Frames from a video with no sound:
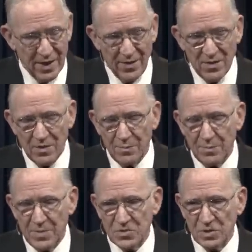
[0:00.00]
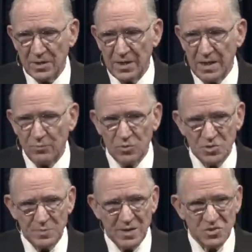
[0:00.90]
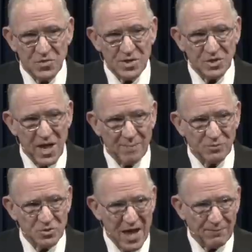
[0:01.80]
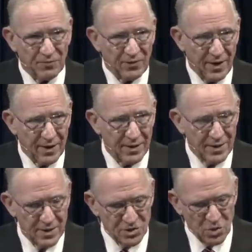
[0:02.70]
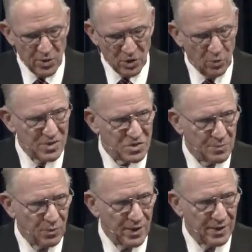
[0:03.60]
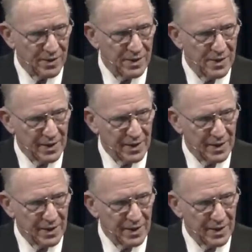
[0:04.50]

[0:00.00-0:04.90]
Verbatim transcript: And then the epistle to Hebrews spends 3 chapters amplifying, so we don't miss the point.